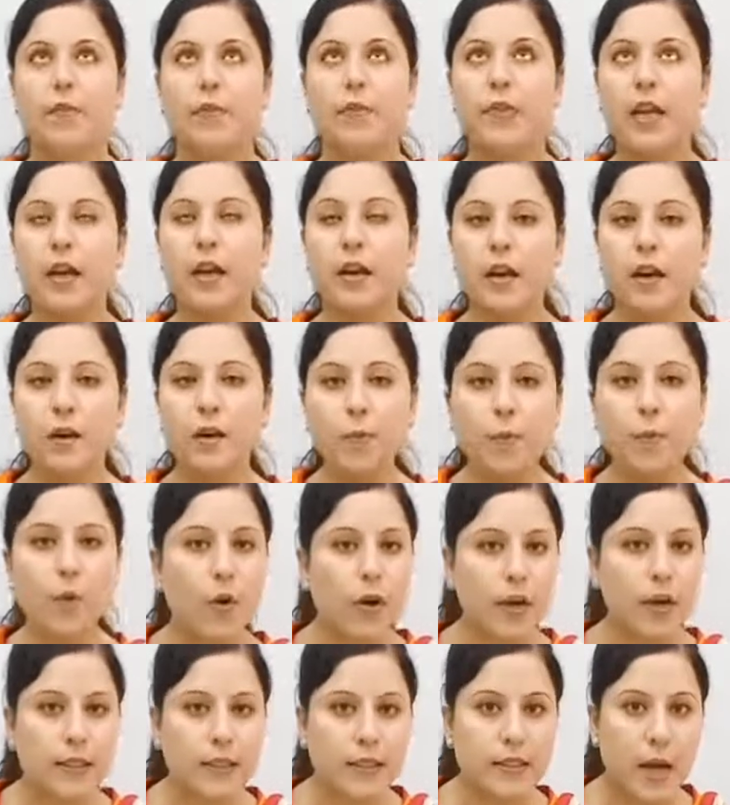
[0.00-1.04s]
There are
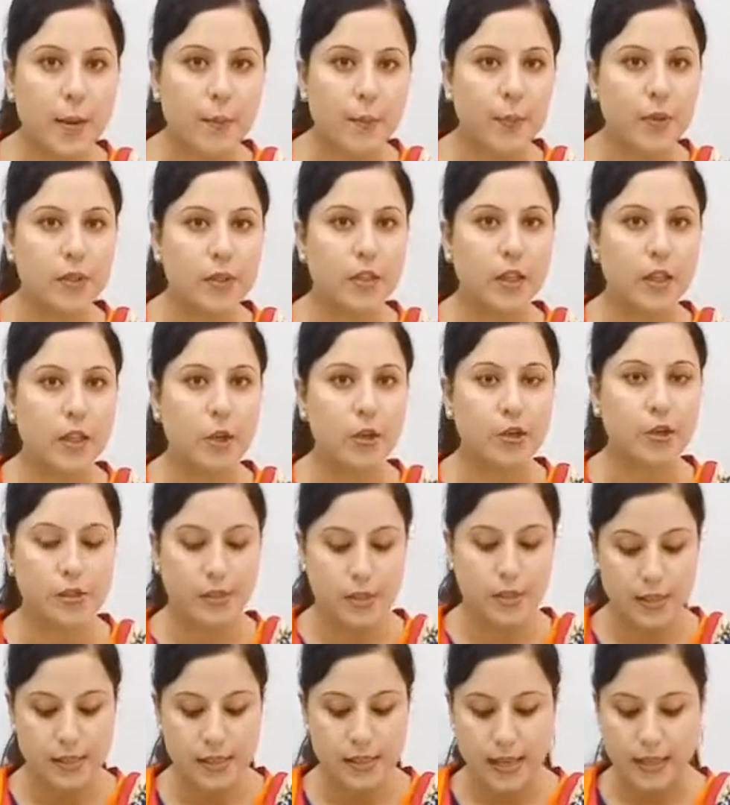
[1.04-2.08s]
more examples in your
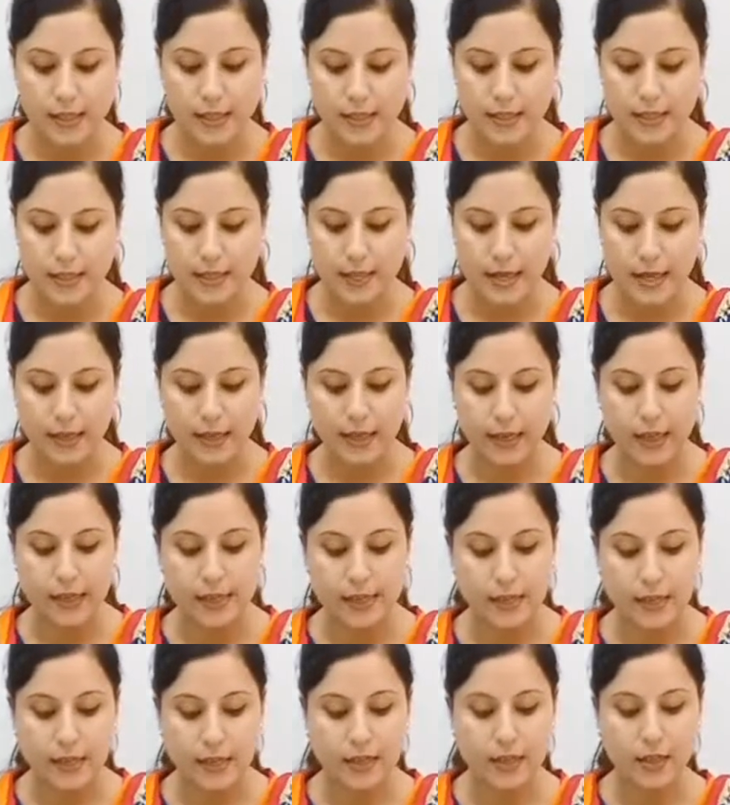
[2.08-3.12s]
sentences that
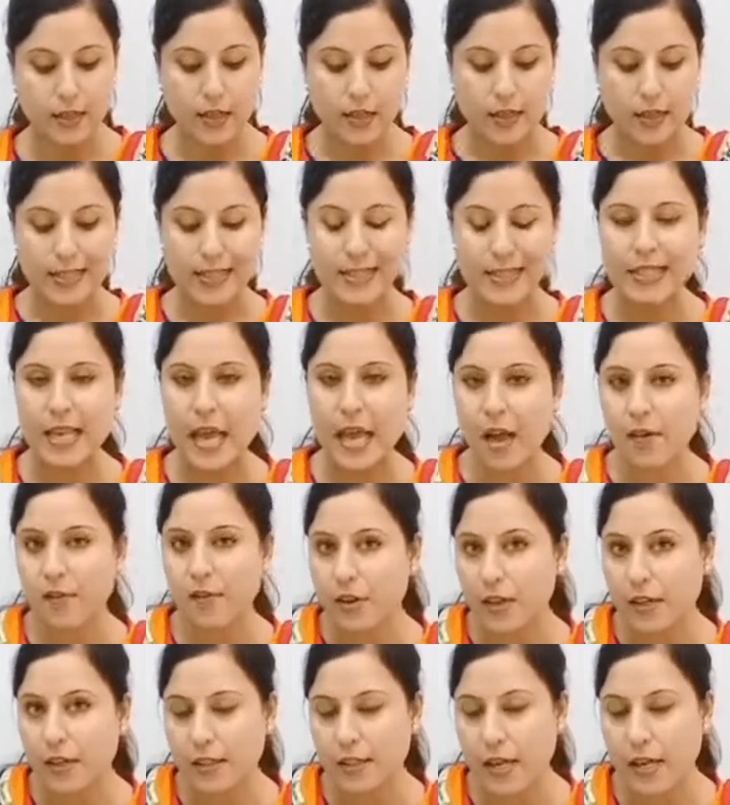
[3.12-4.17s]
tells us
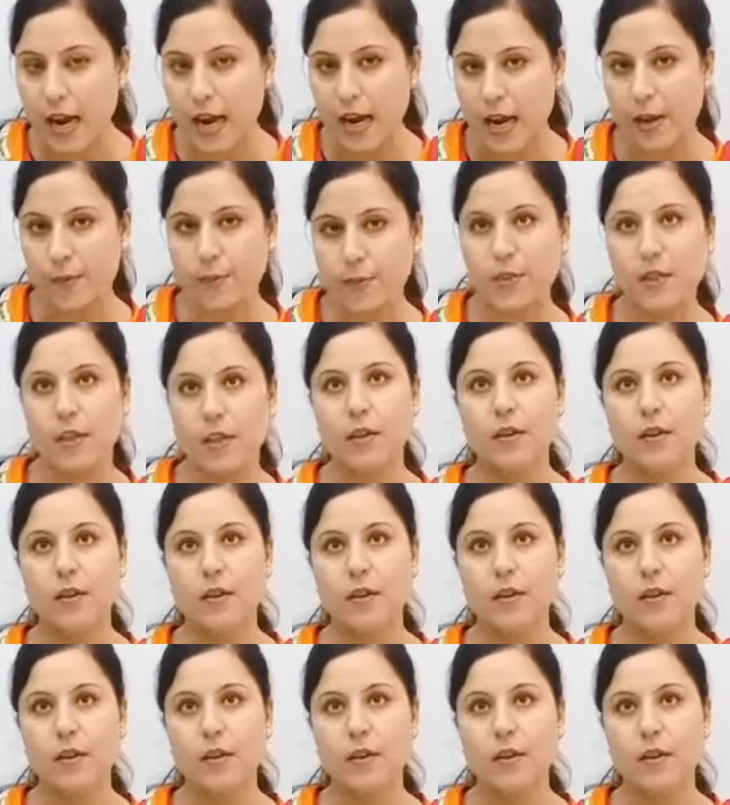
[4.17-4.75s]
several times,